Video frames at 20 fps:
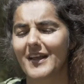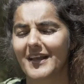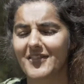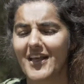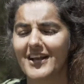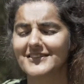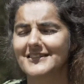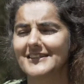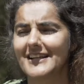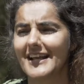
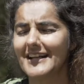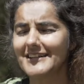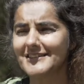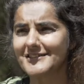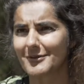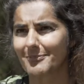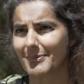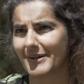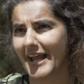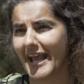there's an
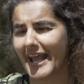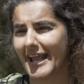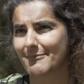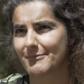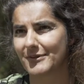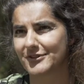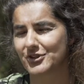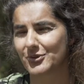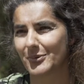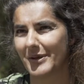interplay
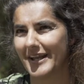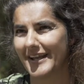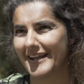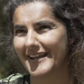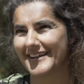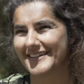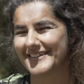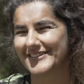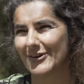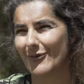
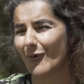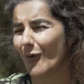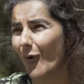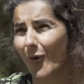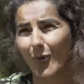between